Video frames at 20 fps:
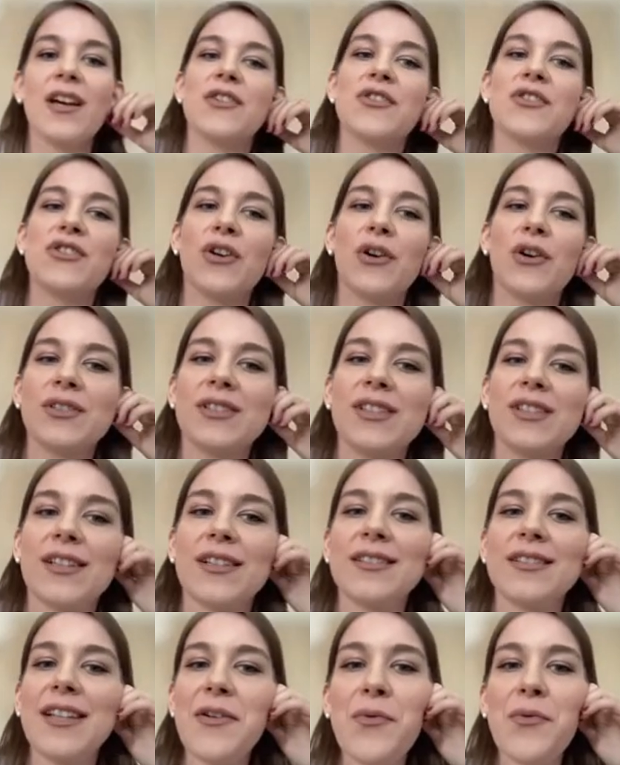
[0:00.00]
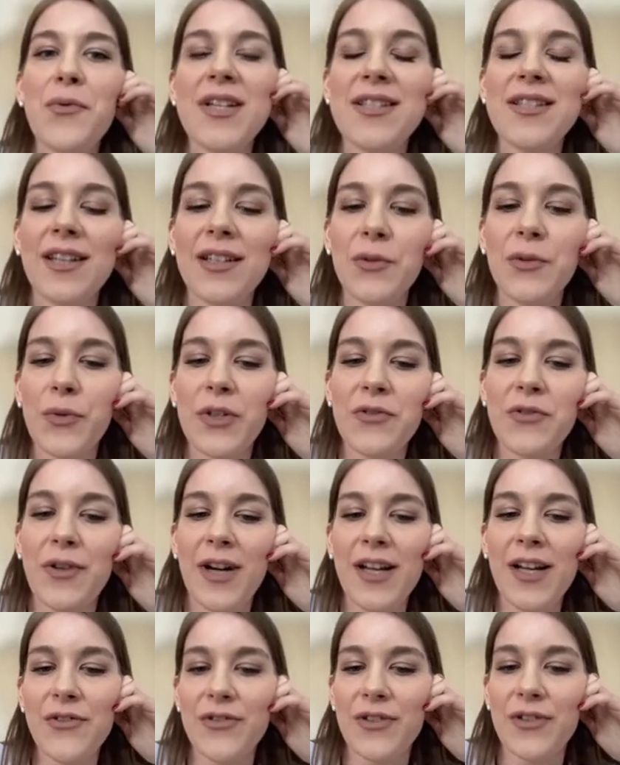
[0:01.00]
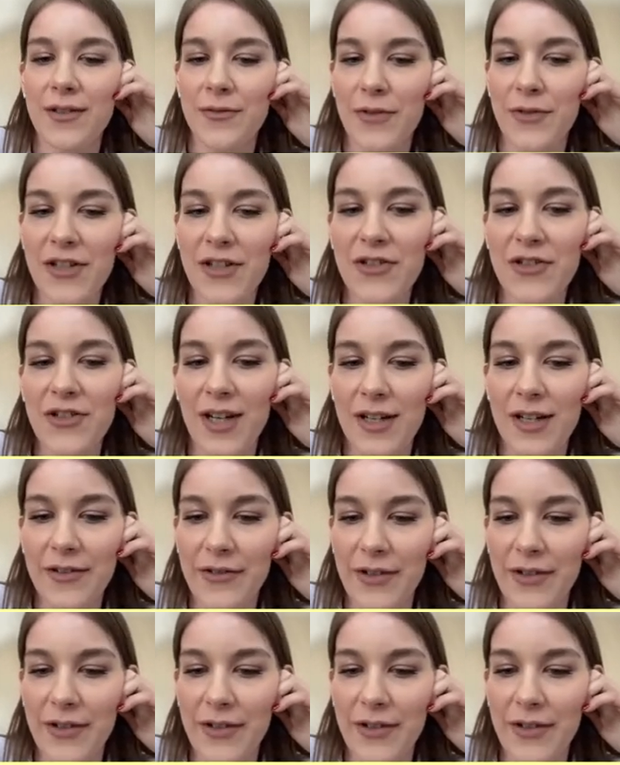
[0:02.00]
So the thing was that we tried to enrich our